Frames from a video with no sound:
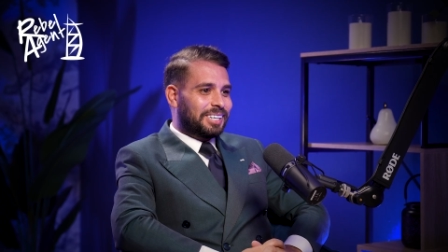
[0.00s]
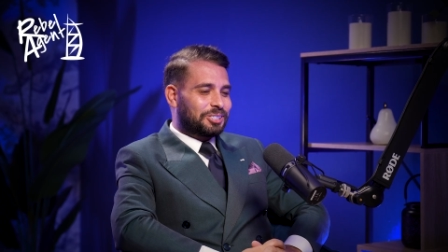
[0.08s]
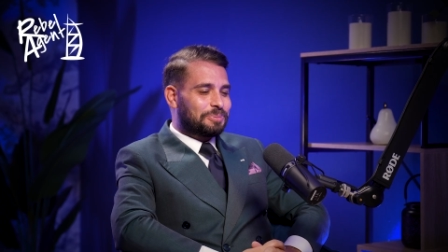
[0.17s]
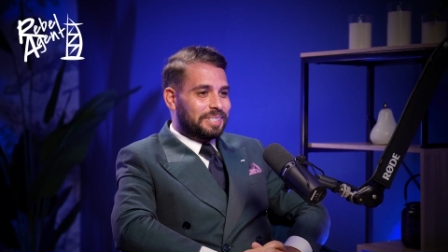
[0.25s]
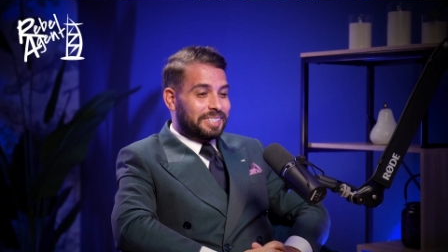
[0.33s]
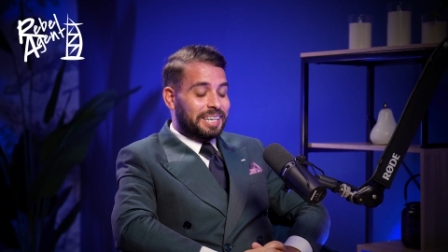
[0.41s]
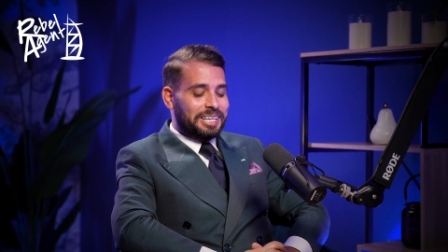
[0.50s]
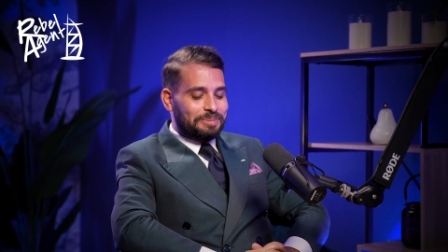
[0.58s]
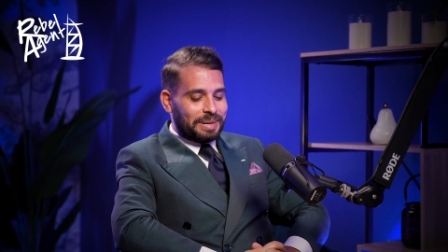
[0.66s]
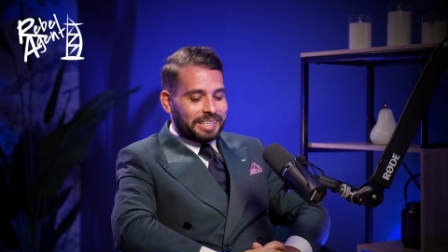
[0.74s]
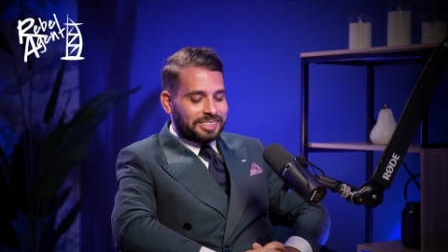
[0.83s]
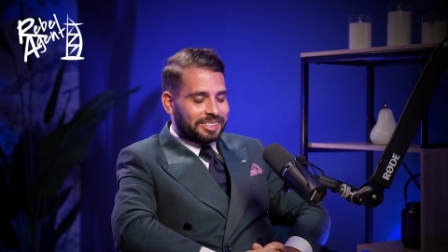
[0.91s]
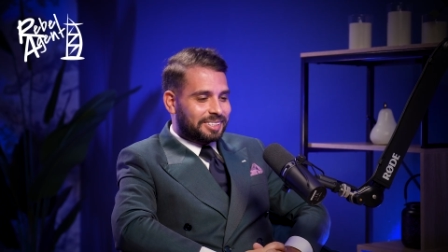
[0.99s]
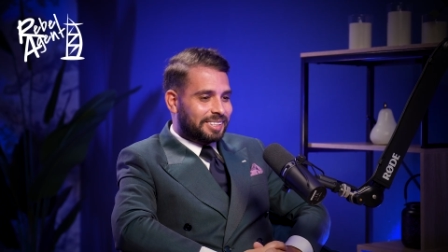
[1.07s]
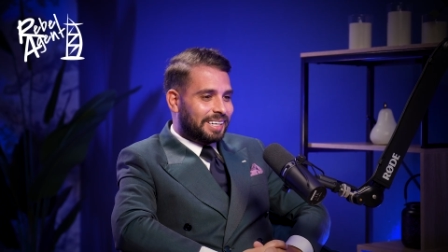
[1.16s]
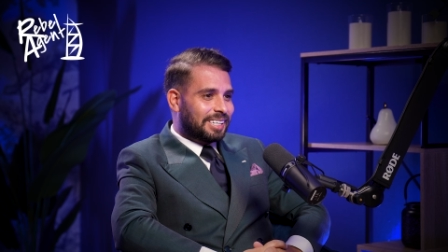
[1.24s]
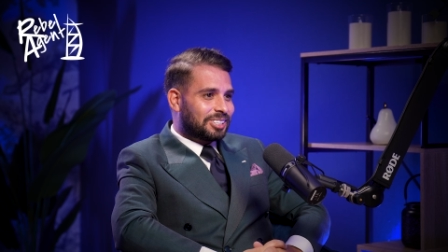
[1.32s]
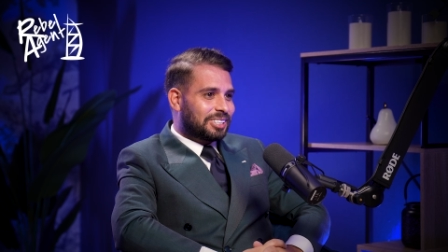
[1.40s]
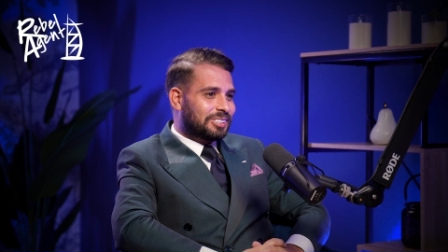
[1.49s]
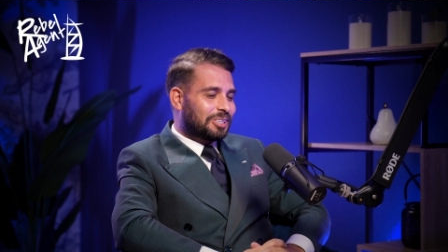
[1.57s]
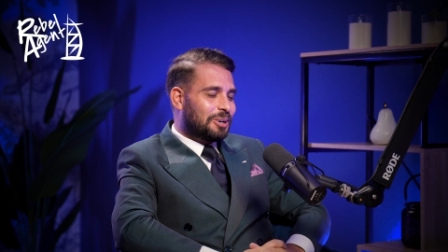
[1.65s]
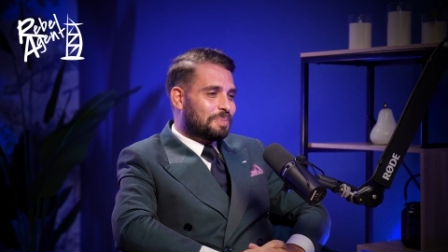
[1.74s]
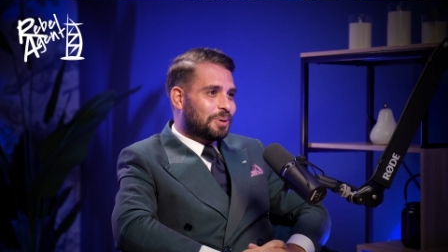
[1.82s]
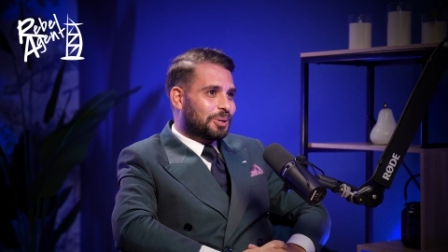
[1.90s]
I should be seeing him later today, actually,
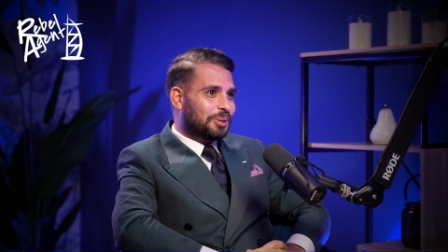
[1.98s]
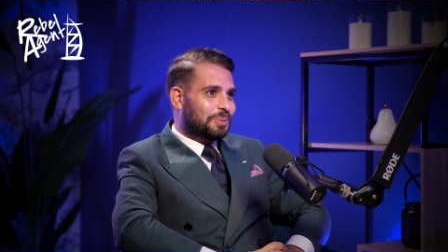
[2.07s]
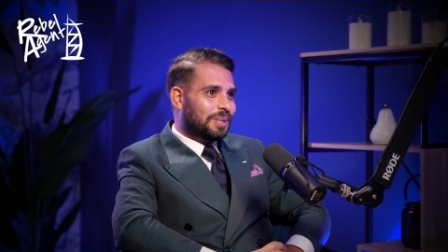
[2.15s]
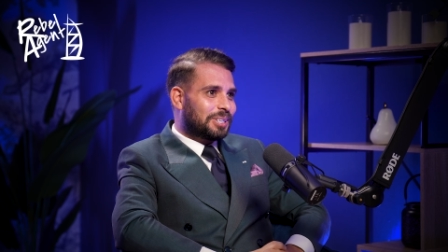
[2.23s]
so I'll put a good